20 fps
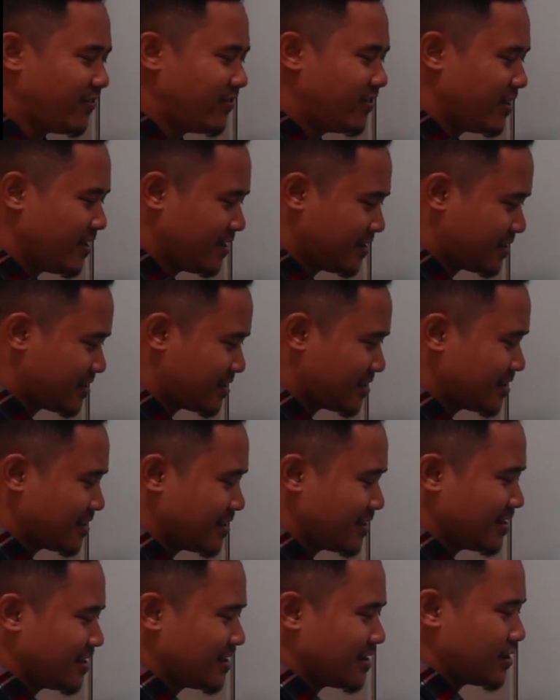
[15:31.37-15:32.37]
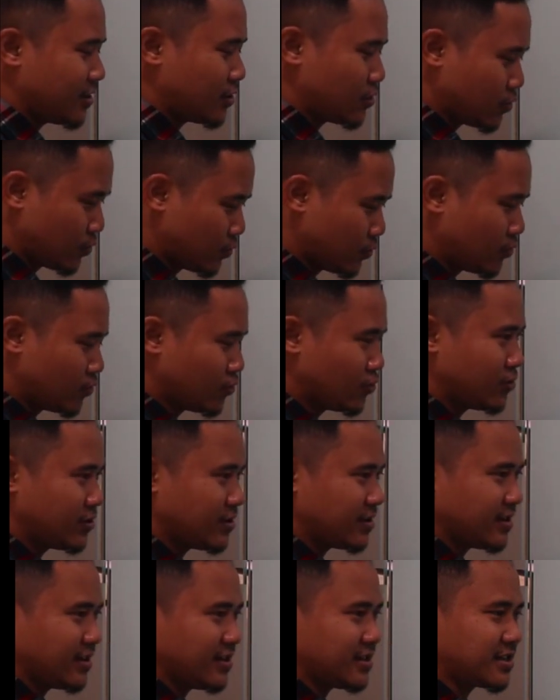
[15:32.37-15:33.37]
this rule
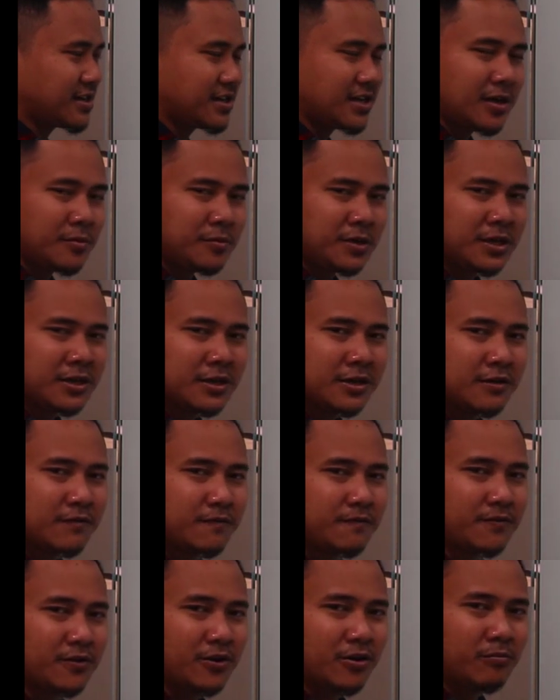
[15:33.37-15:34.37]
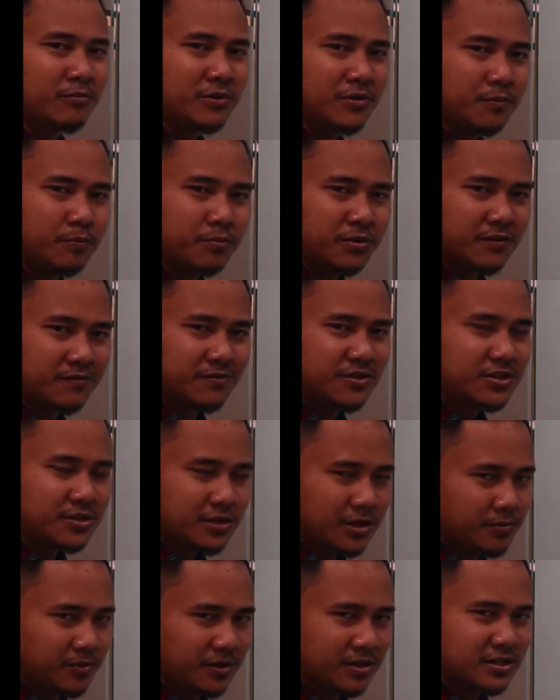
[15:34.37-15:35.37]
is coming from the previous
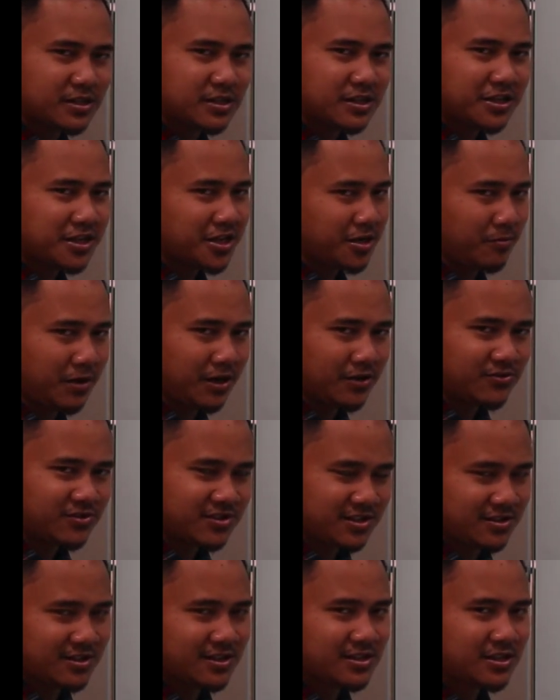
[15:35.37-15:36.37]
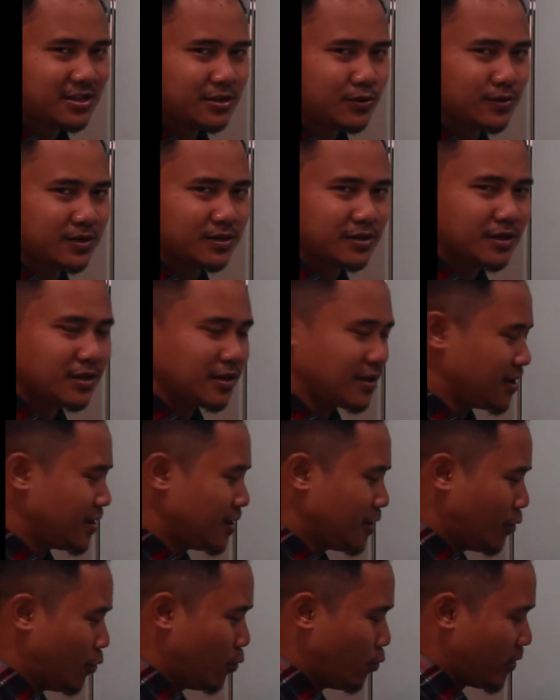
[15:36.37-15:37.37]
topics about series circuit,
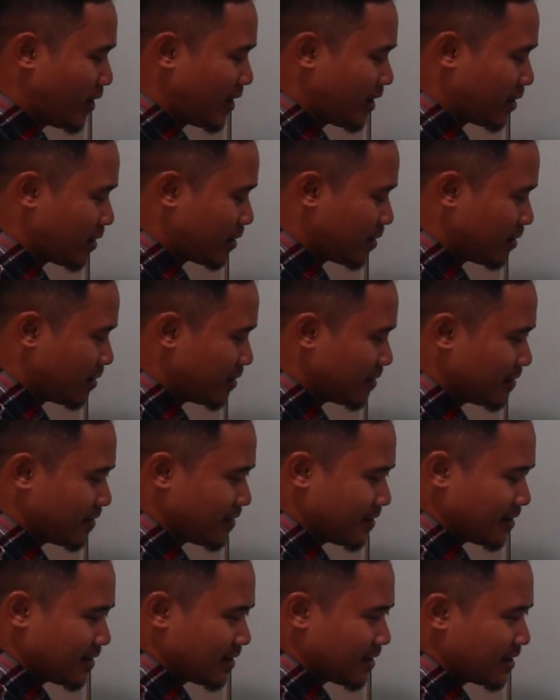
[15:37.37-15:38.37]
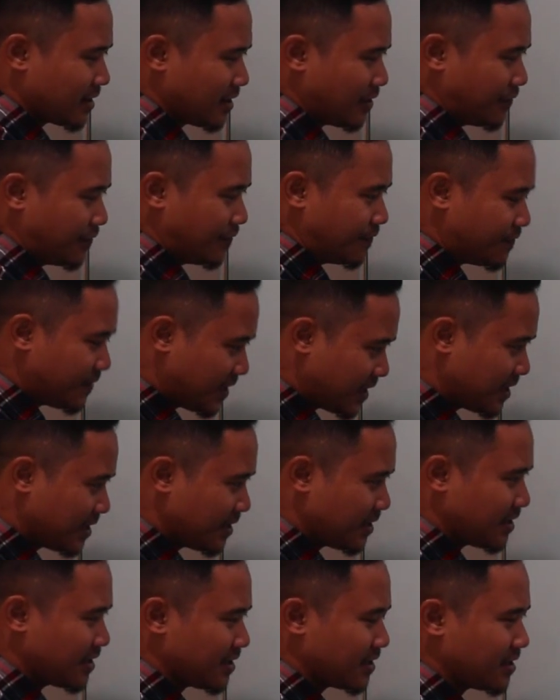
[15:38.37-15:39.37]
where
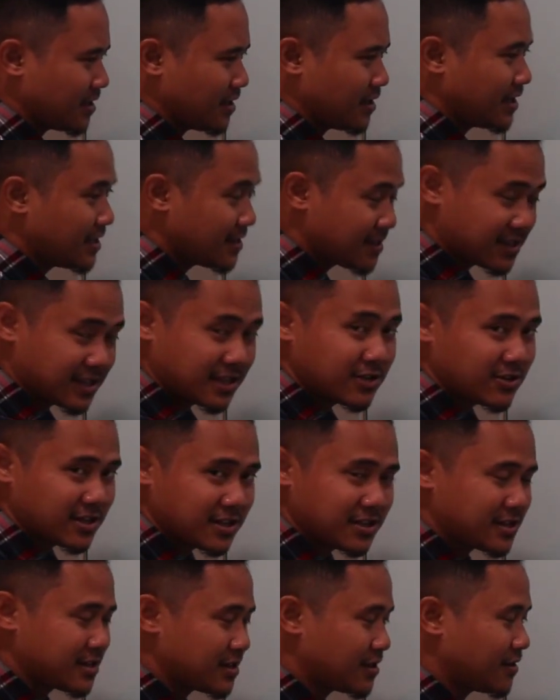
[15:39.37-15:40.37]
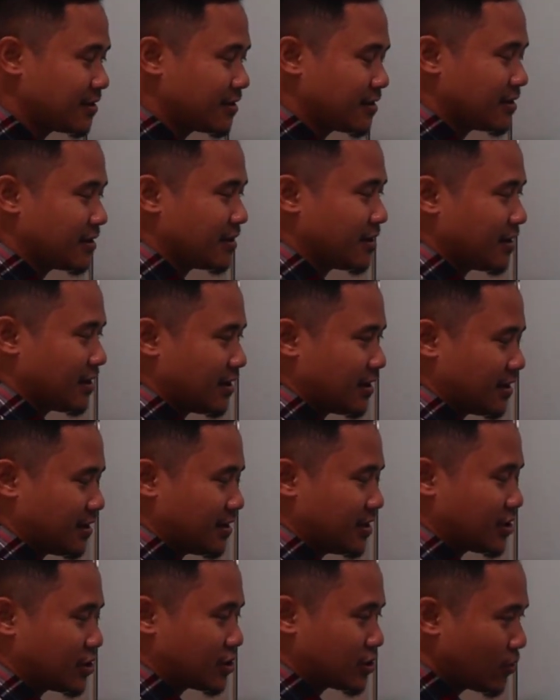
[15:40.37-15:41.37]
in series,
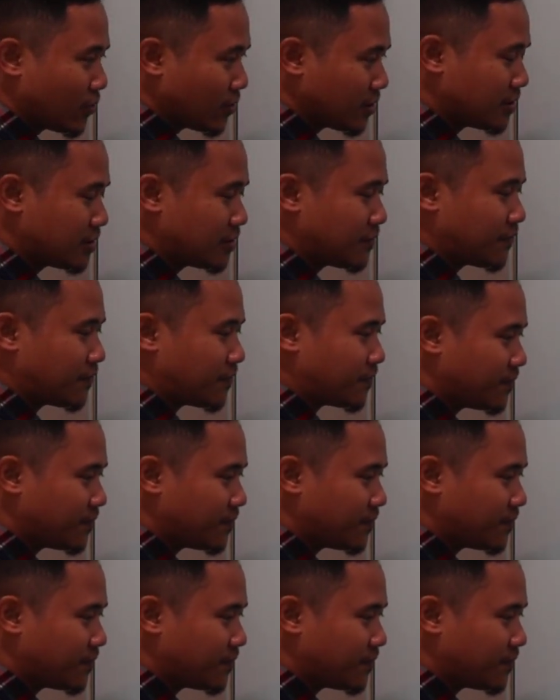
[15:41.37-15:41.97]
the total